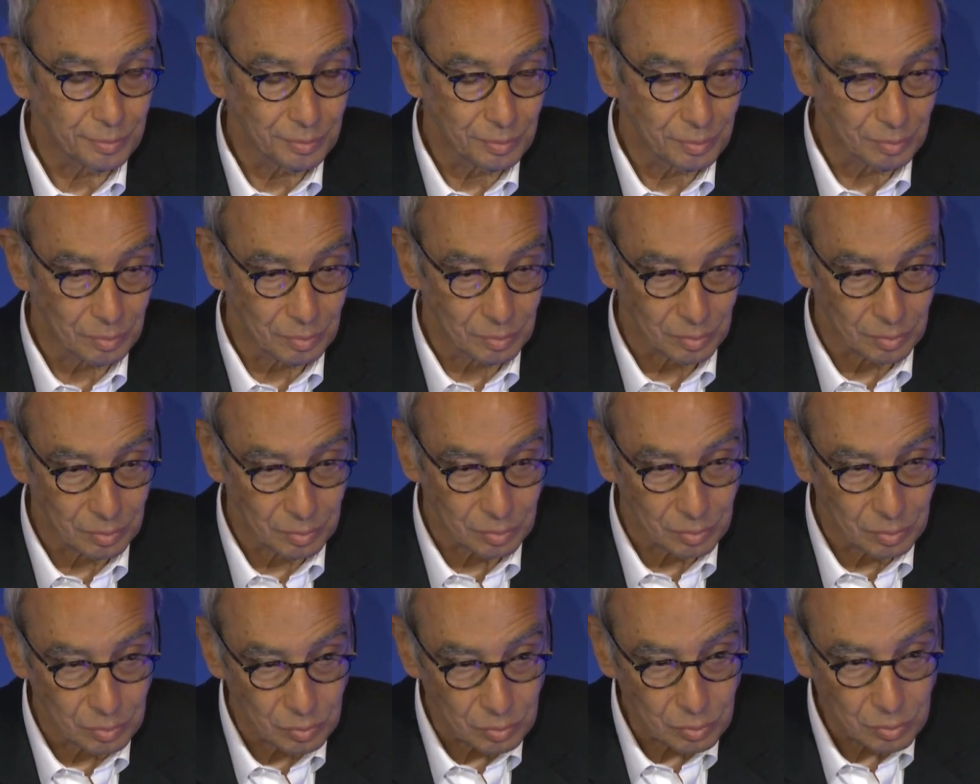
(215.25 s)
So
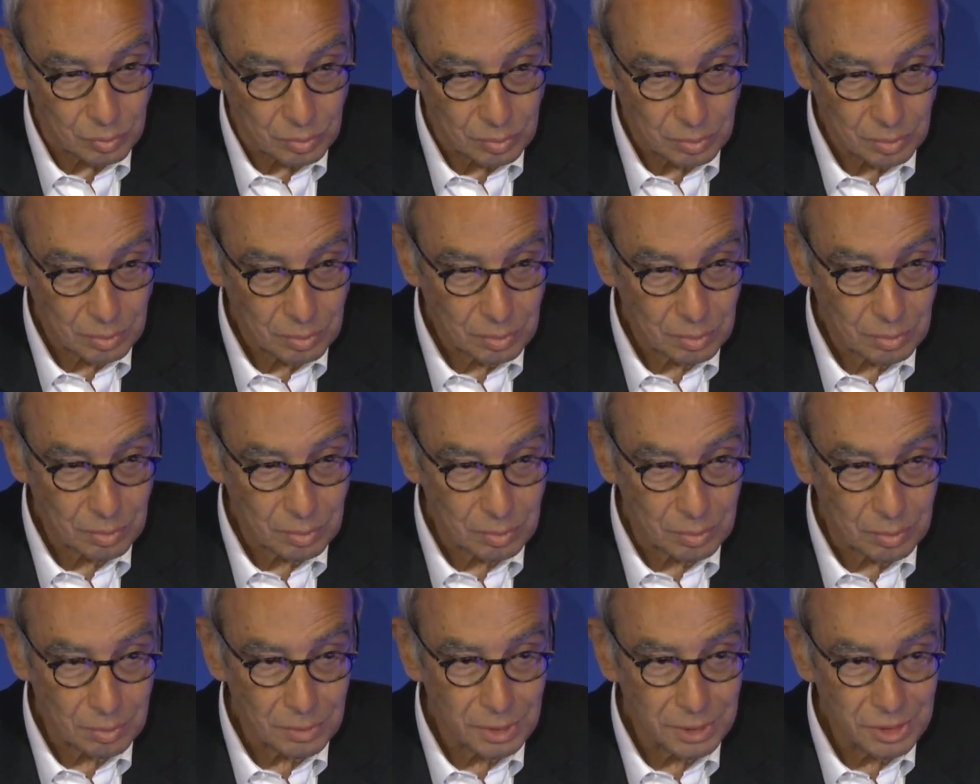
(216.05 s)
the future
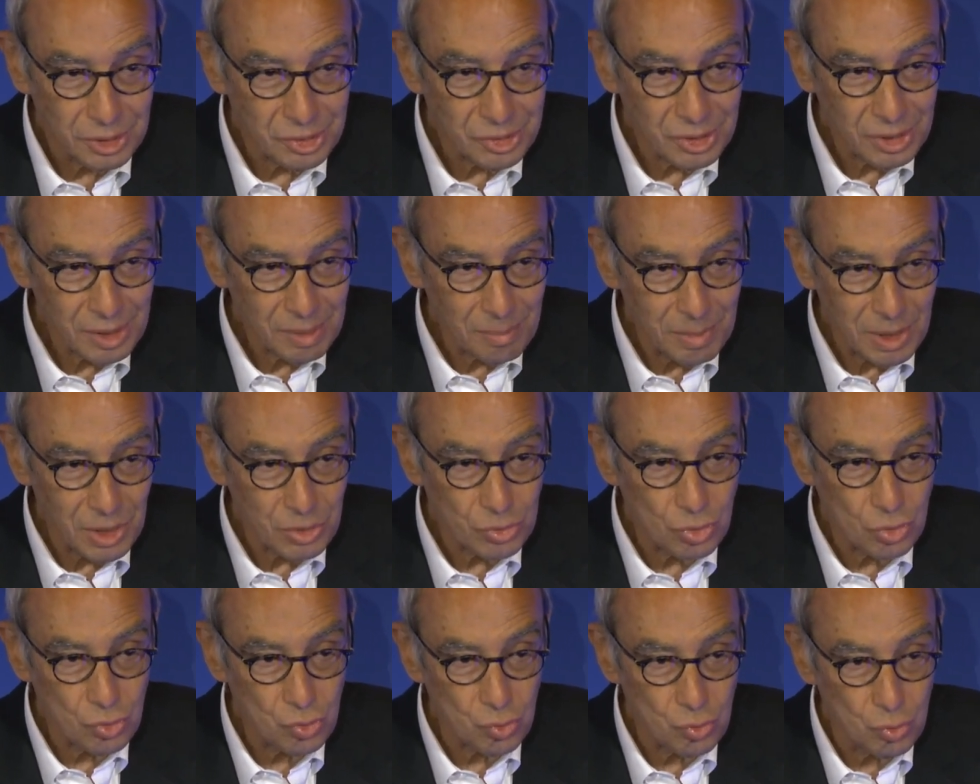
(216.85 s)
of
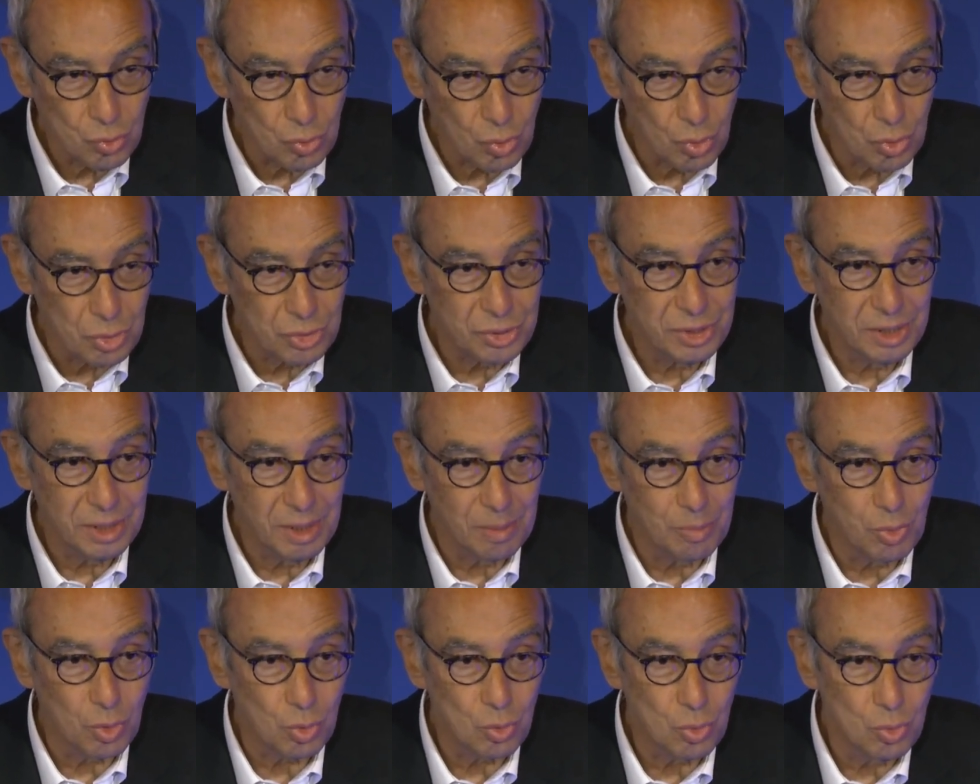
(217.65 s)
the
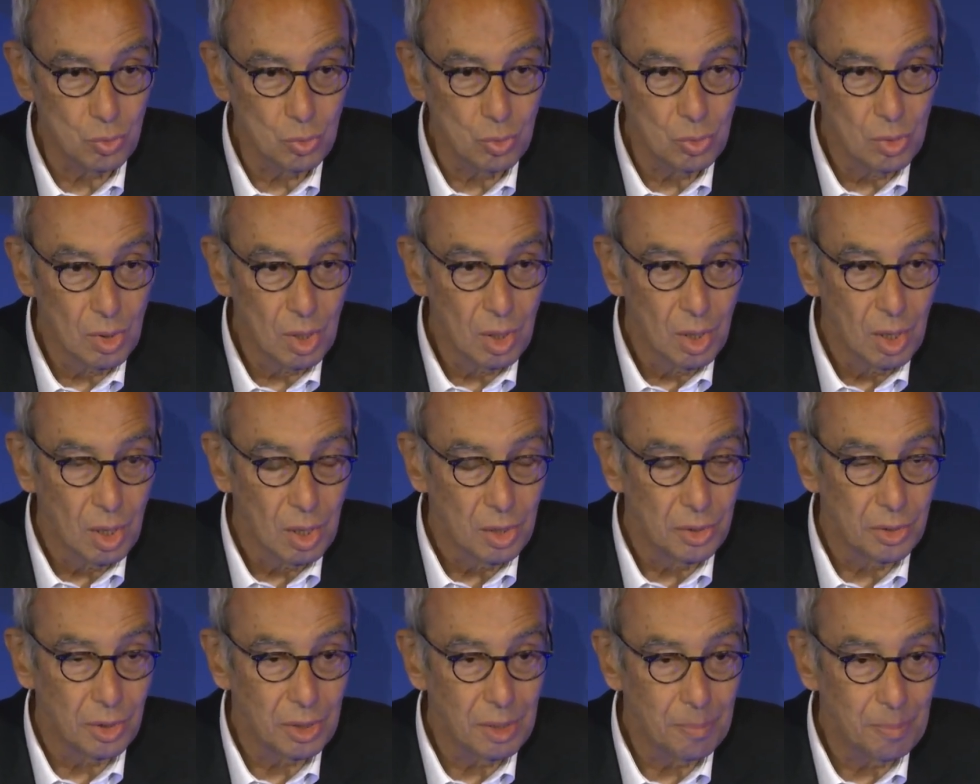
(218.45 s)
planet
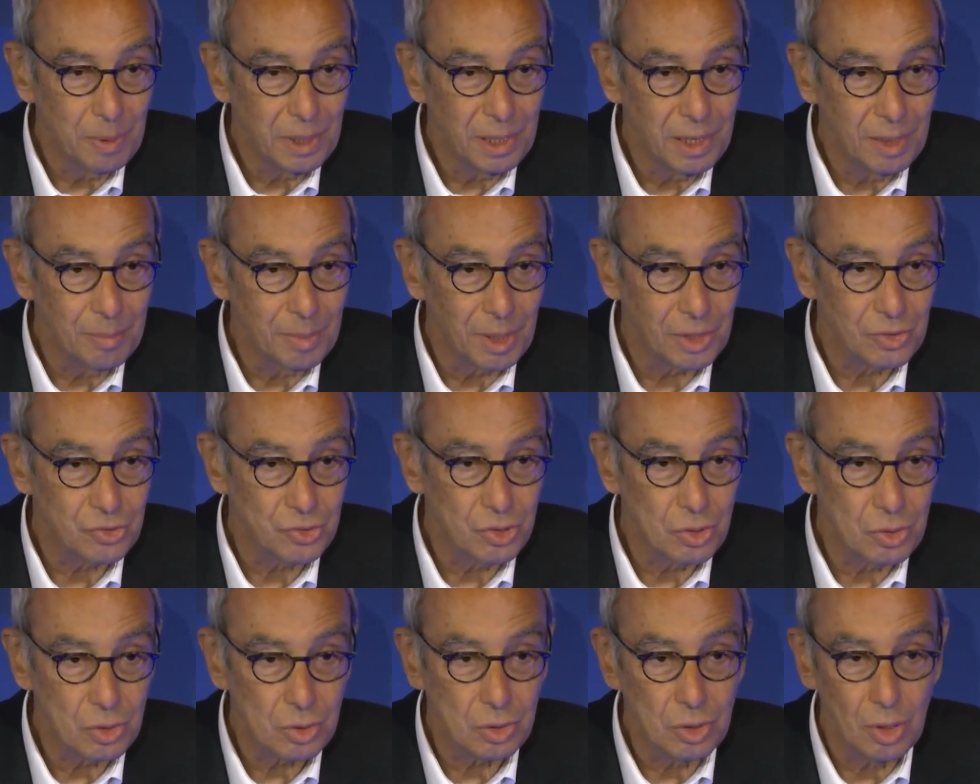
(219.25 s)
is a
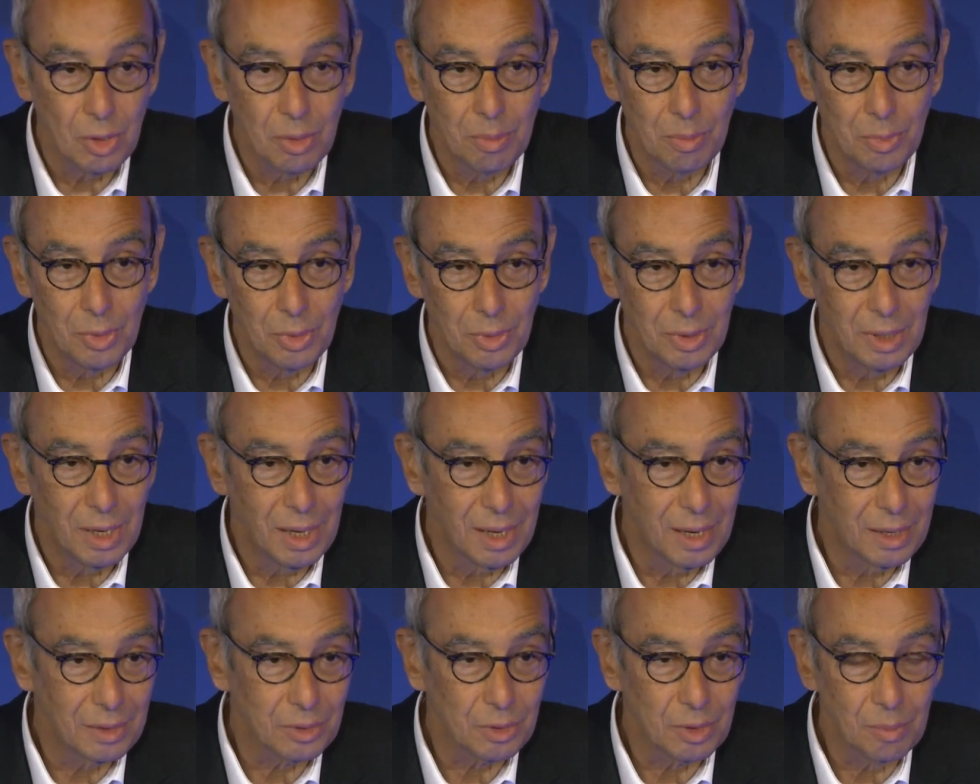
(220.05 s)
challenge
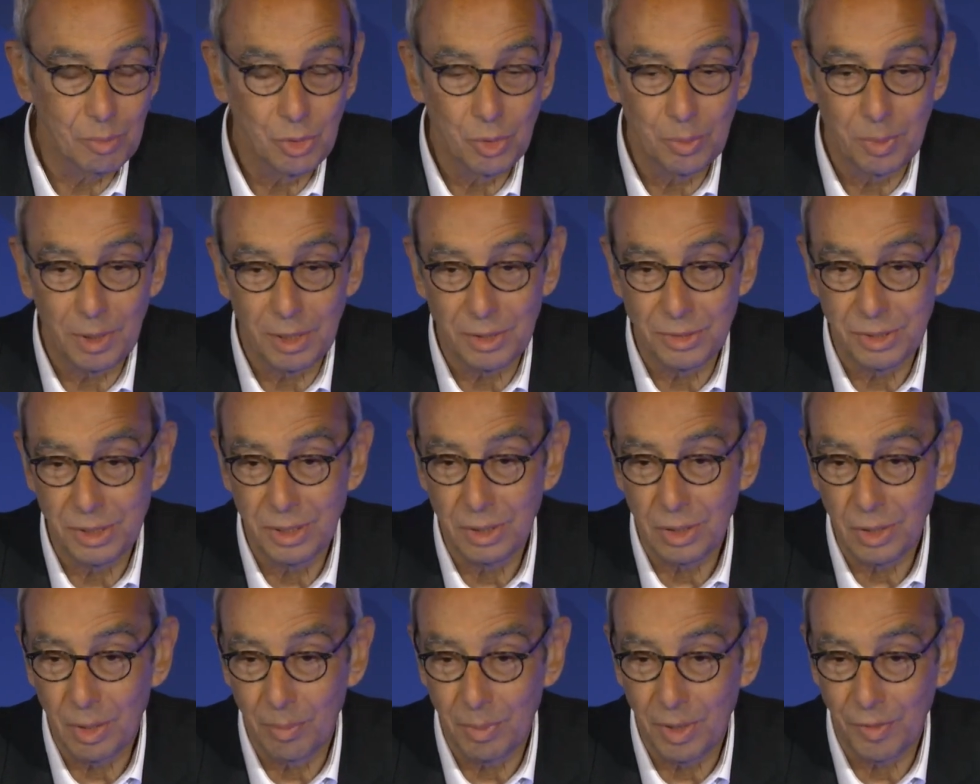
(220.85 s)
here, but
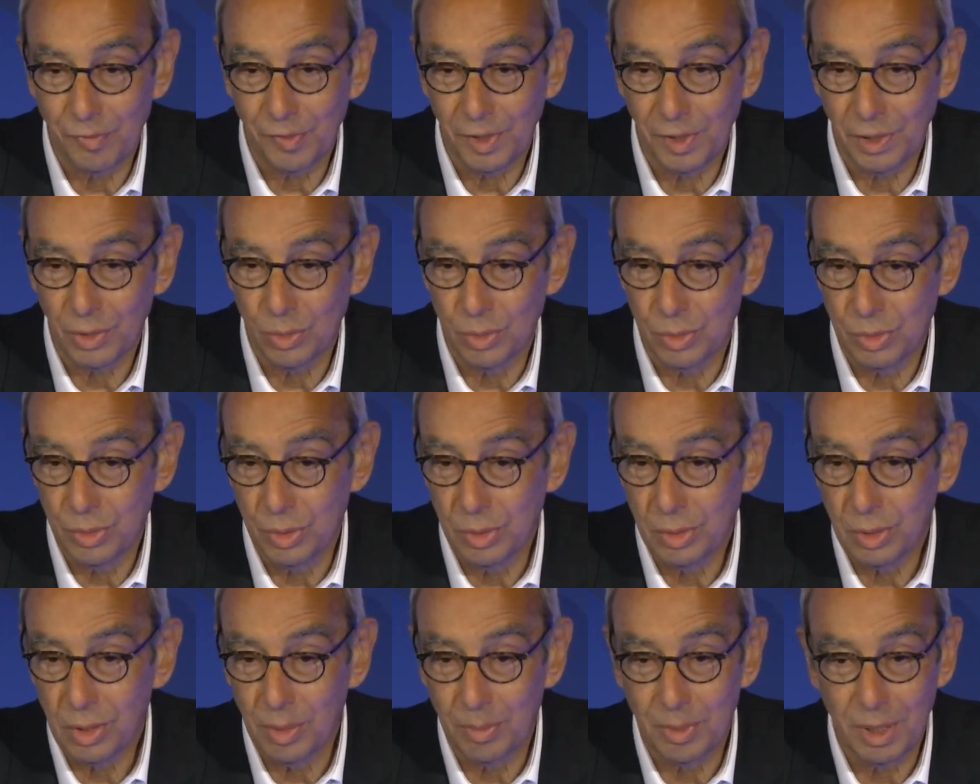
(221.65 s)
in emerging
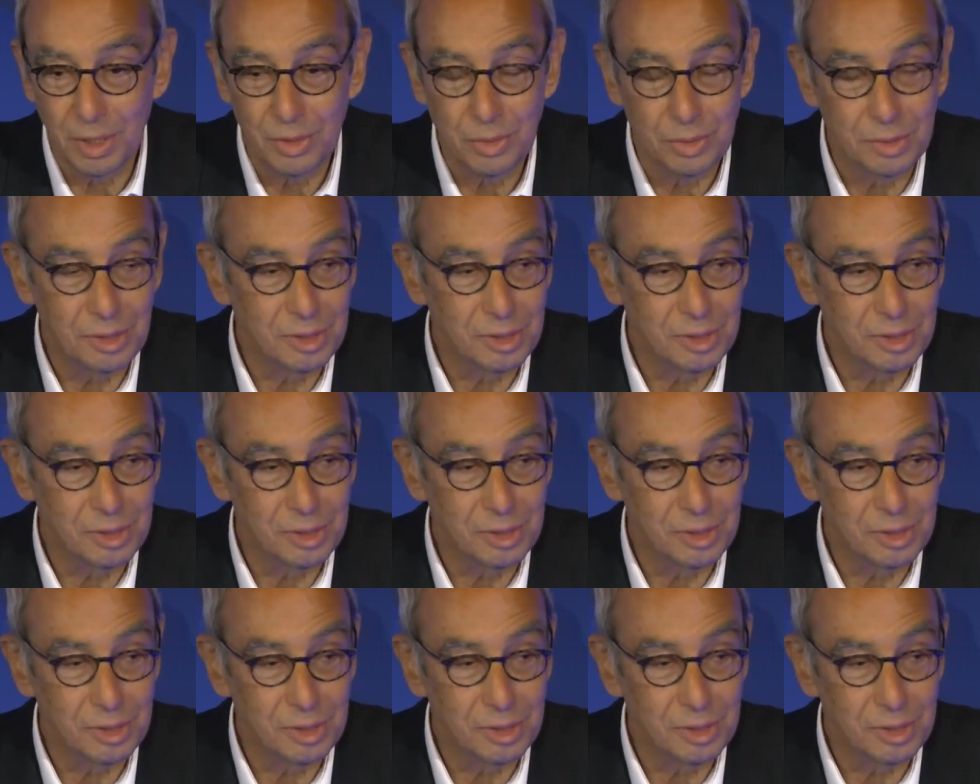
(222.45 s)
countries like